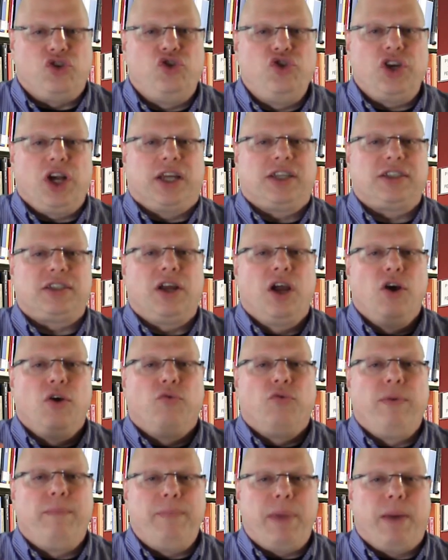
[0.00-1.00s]
Just
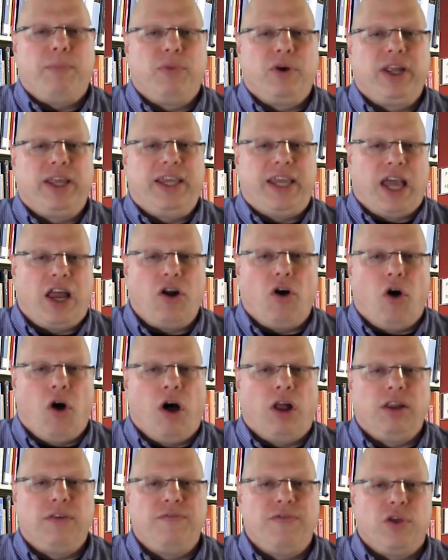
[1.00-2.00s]
remember to get
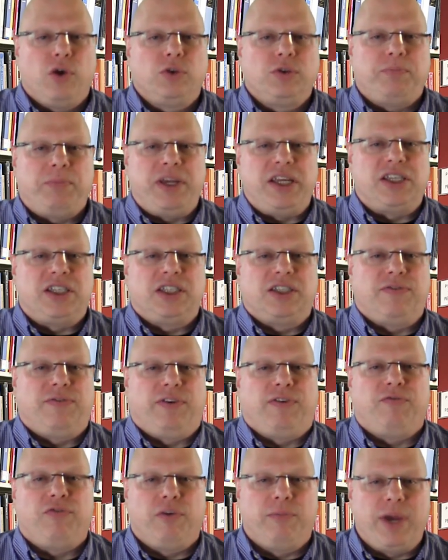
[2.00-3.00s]
all of those pieces of
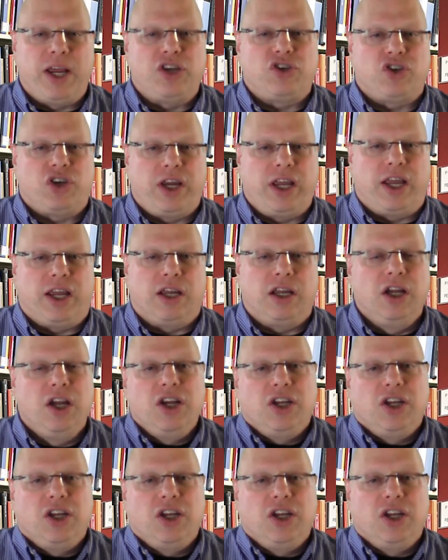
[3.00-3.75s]
information in.